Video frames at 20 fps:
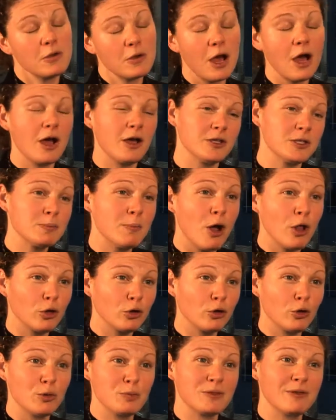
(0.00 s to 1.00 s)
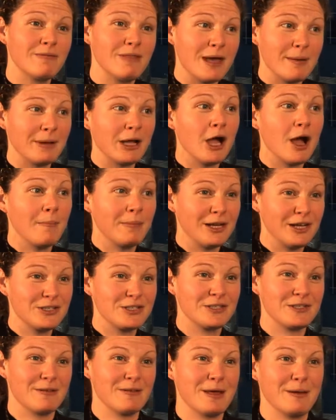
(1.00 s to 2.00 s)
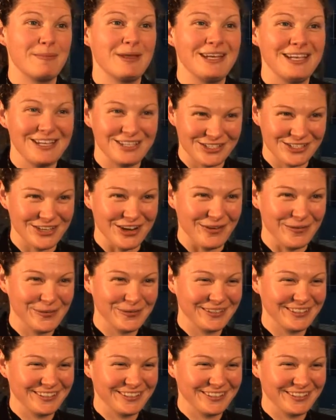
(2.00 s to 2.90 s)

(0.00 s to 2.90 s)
uh, smaller groups of them and combinations of them in each show.